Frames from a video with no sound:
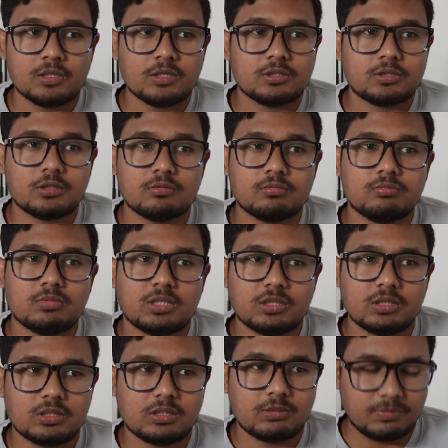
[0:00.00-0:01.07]
So
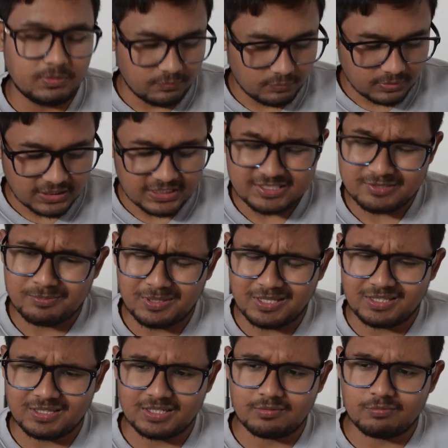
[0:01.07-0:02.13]
before I
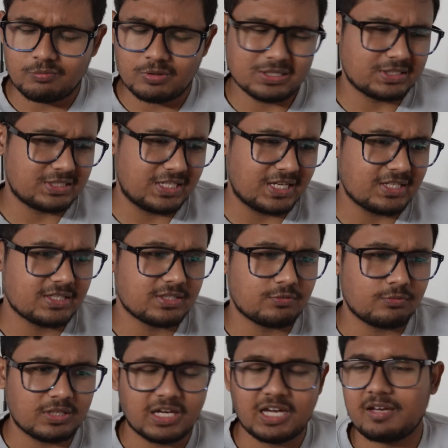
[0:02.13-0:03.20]
explain that what changes
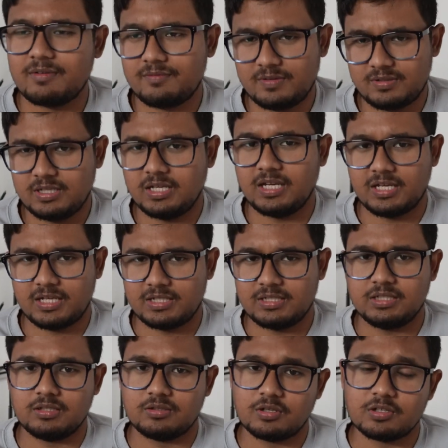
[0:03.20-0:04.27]
we have had
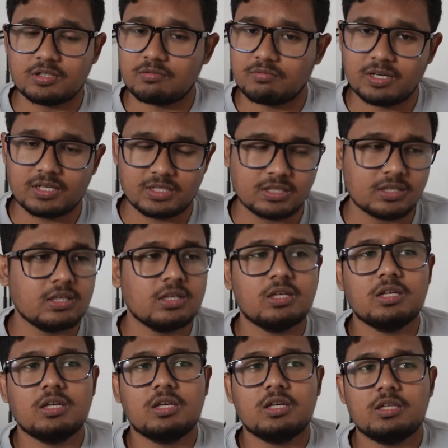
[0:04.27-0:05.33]
in content writing,
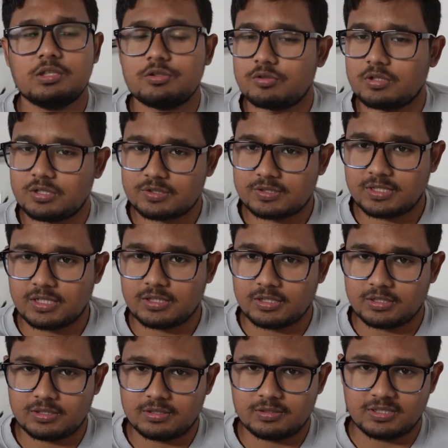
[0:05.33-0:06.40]
you should understand
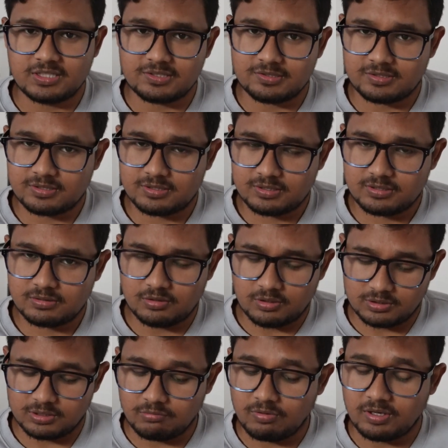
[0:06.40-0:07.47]
that this
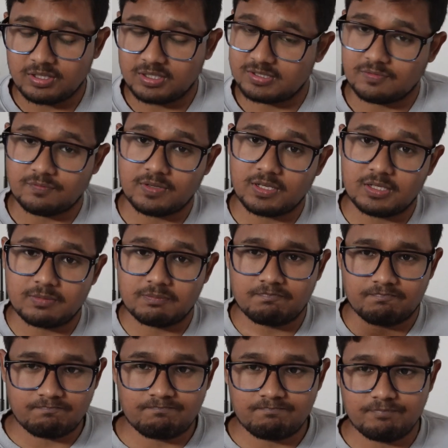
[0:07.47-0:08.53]
content writing is a very
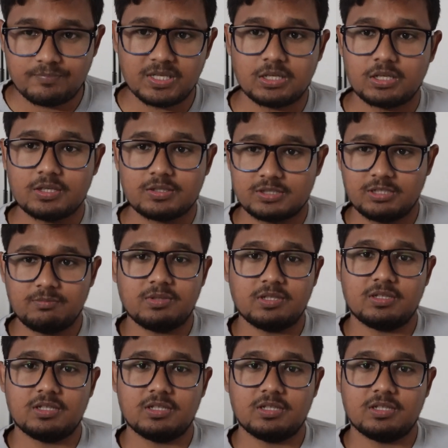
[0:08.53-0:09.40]
big concept.